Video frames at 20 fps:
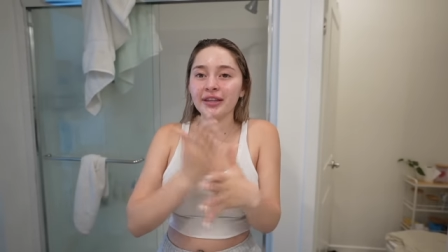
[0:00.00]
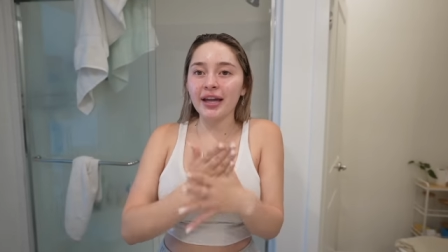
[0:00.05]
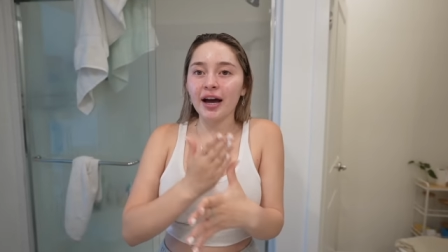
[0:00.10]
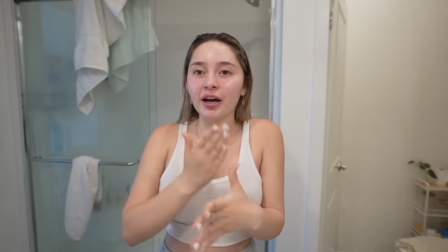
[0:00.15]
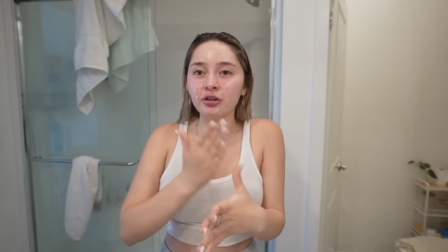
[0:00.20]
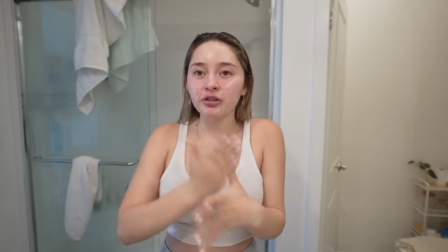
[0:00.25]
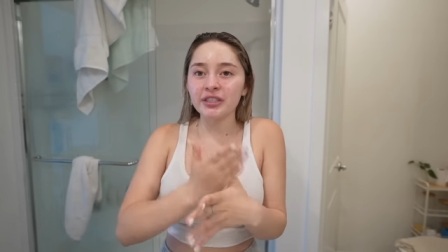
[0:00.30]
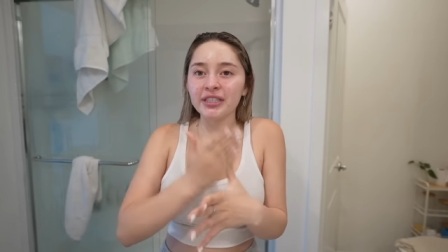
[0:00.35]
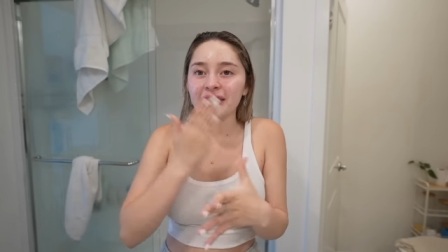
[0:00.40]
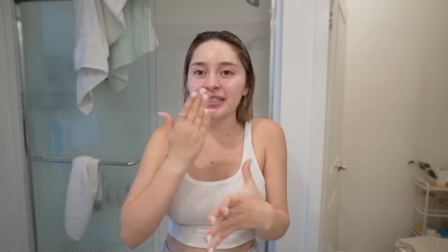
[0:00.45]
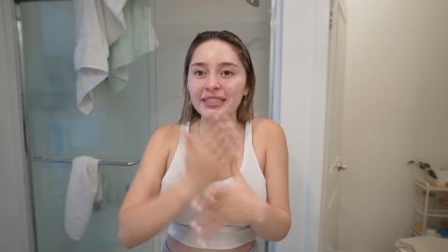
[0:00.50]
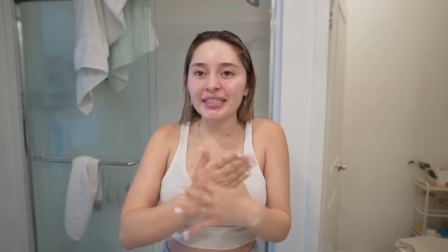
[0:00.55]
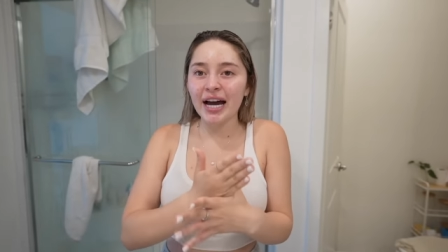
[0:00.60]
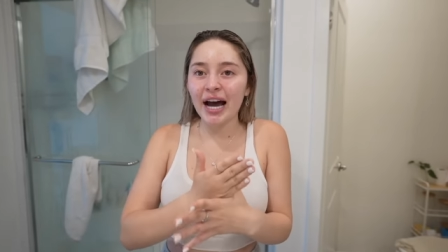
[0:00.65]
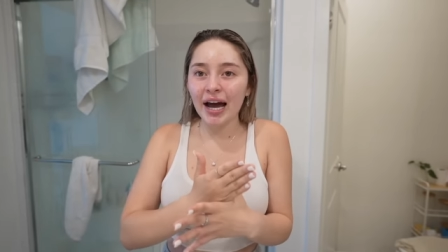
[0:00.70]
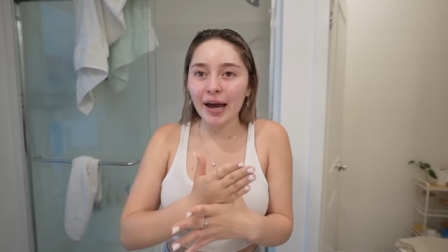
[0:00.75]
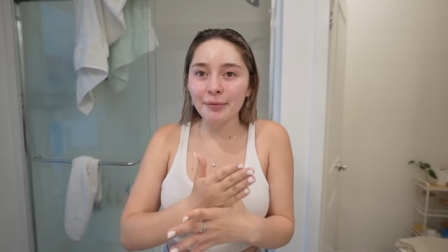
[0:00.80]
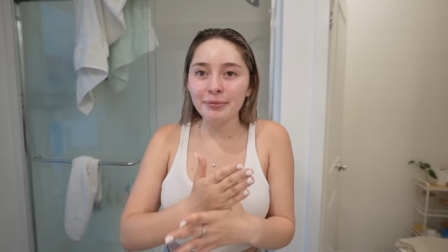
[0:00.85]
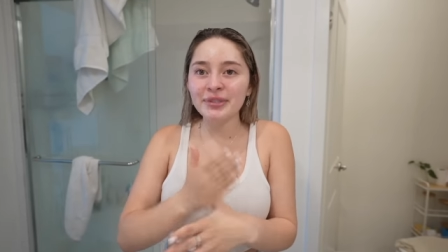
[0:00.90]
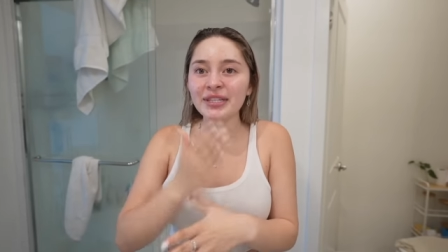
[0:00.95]
thousand
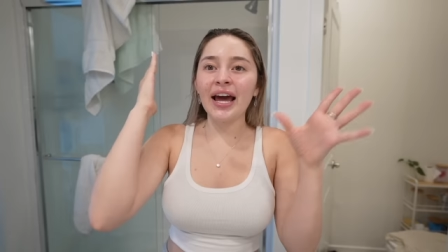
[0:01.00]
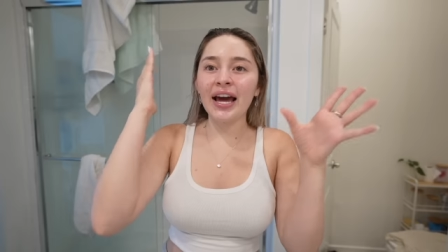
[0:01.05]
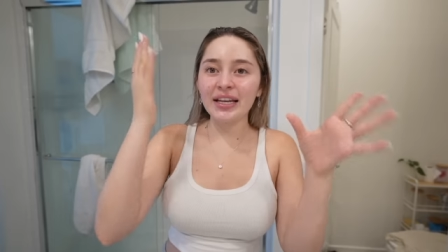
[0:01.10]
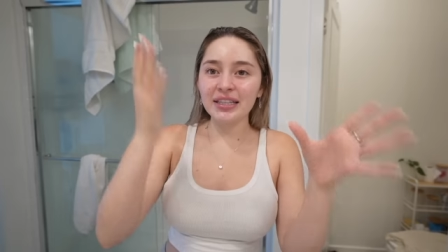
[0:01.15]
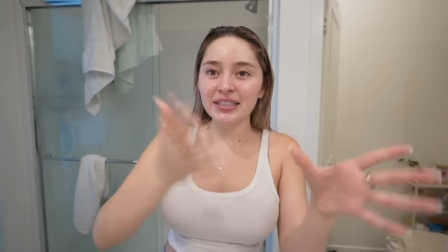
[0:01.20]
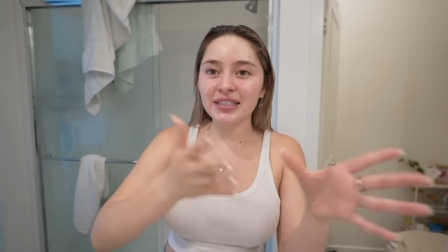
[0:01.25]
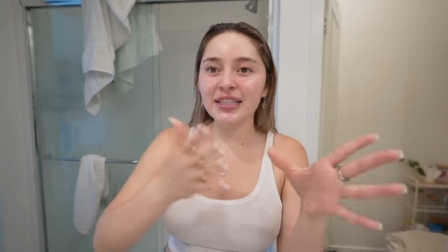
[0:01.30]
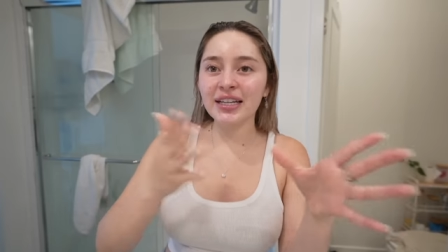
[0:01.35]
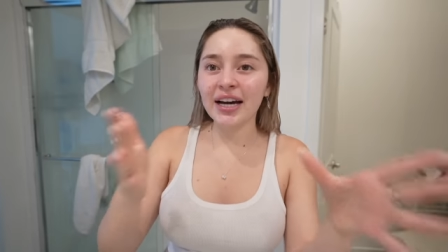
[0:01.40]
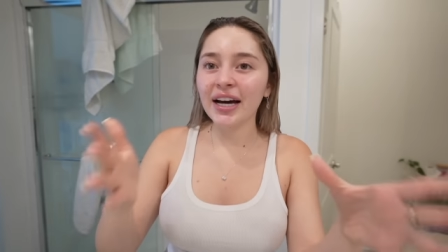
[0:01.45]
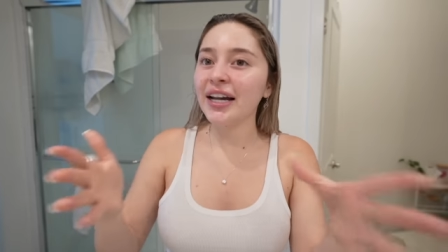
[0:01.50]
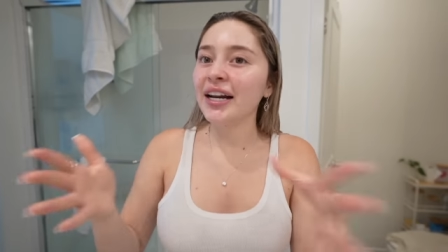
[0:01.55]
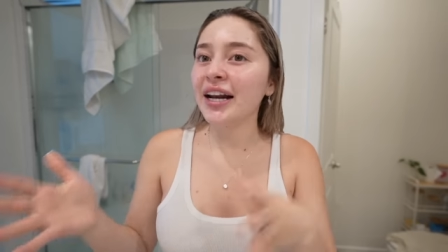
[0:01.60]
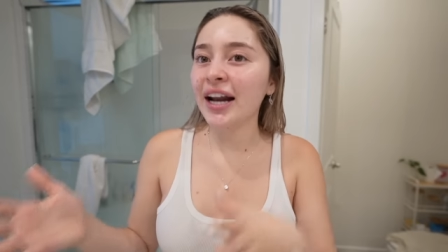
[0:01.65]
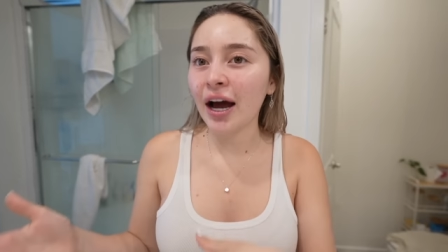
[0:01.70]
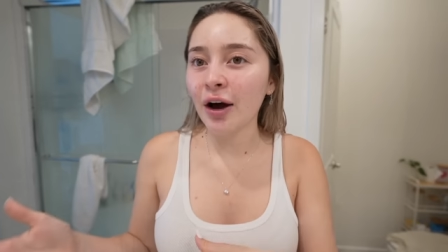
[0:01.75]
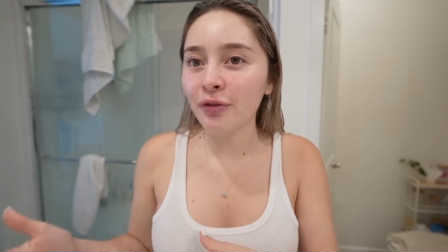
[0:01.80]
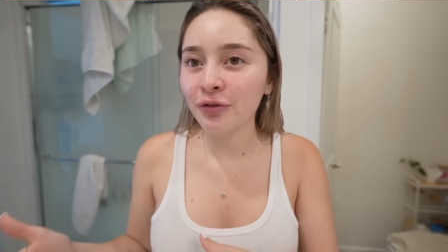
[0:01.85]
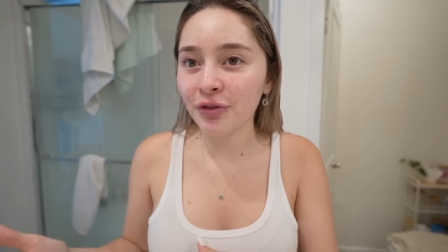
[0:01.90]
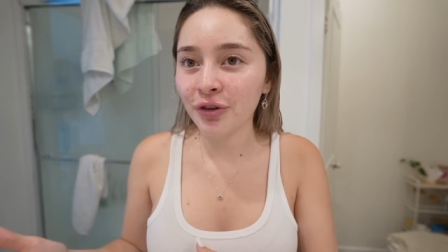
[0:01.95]
times and has to cut it
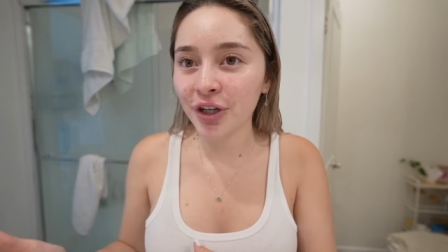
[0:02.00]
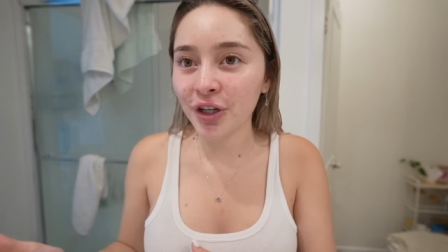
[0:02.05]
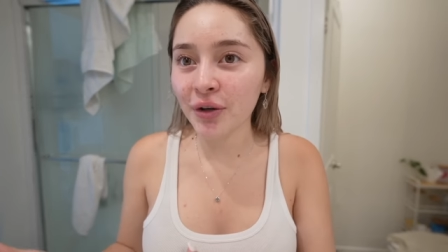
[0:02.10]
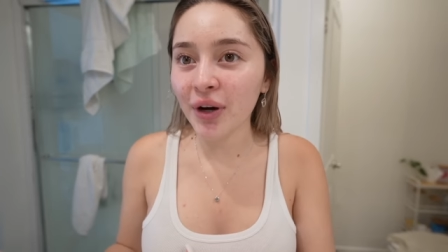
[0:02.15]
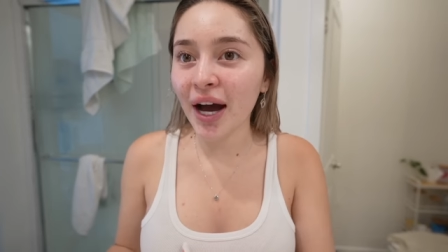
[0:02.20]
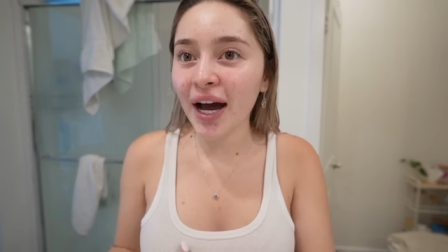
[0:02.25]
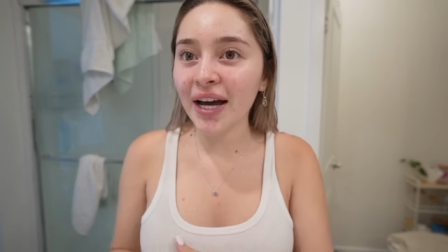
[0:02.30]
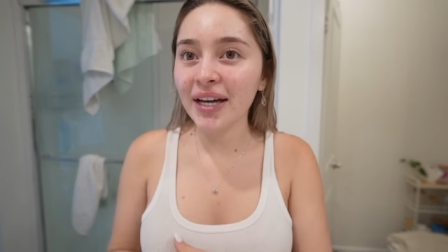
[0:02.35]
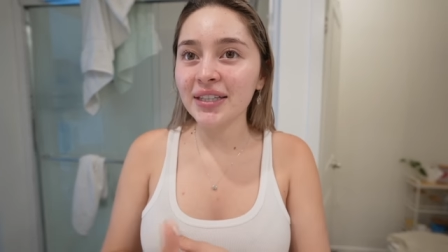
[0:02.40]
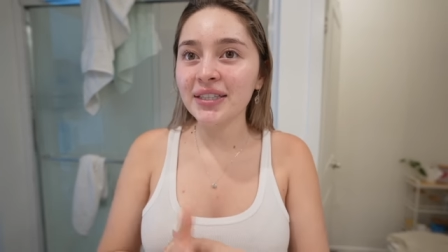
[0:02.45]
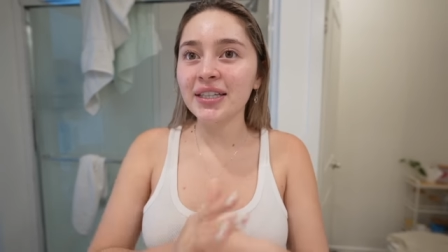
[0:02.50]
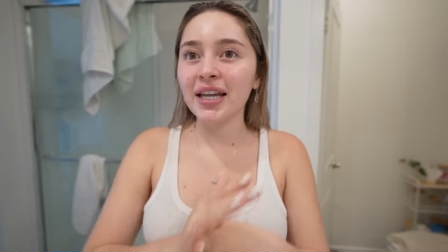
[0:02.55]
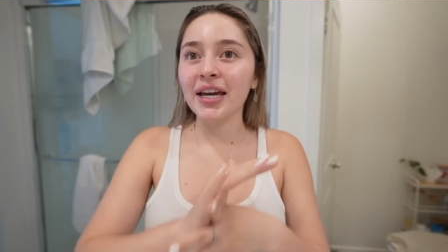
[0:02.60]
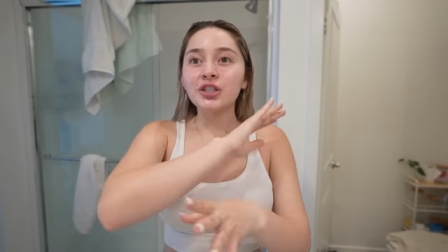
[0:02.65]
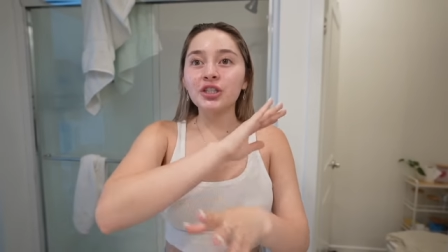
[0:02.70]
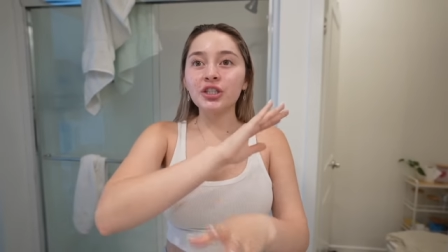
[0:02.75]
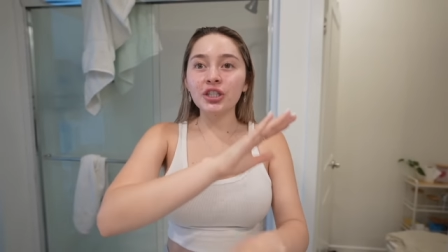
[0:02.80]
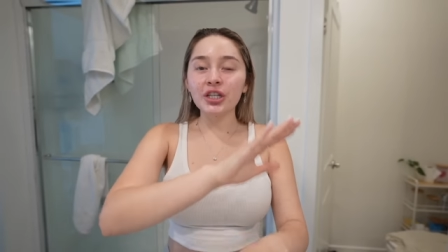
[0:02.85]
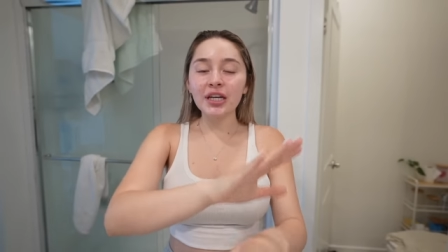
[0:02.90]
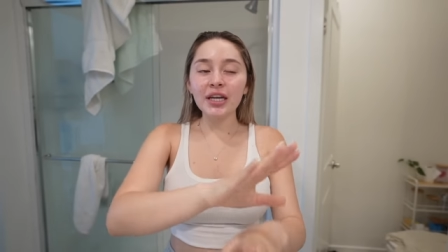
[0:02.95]
out for you guys. Like
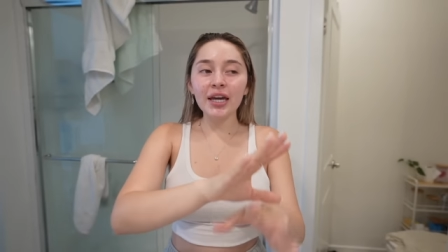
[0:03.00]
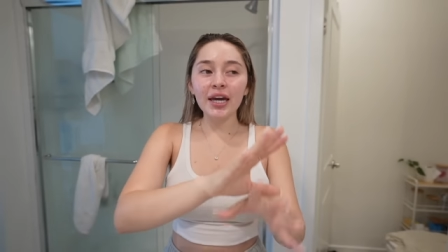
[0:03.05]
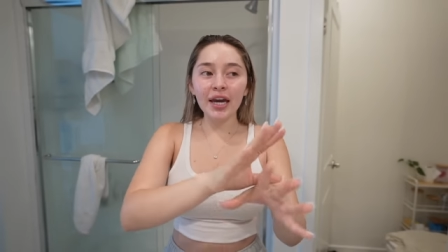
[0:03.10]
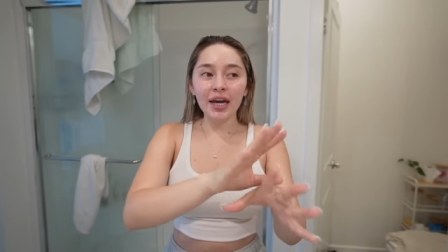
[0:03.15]
she